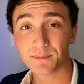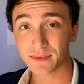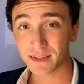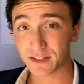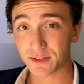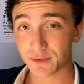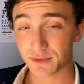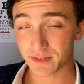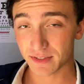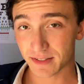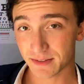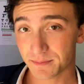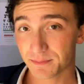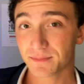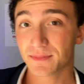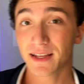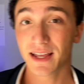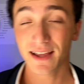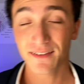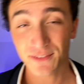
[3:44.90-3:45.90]
Interesting.
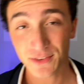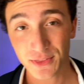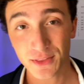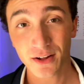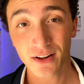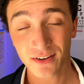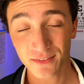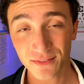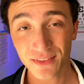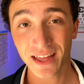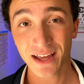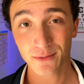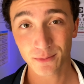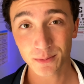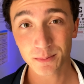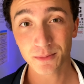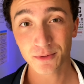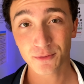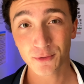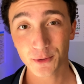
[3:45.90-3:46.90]
Haven't thought of that one
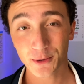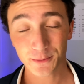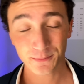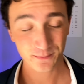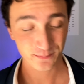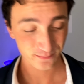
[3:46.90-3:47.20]
before.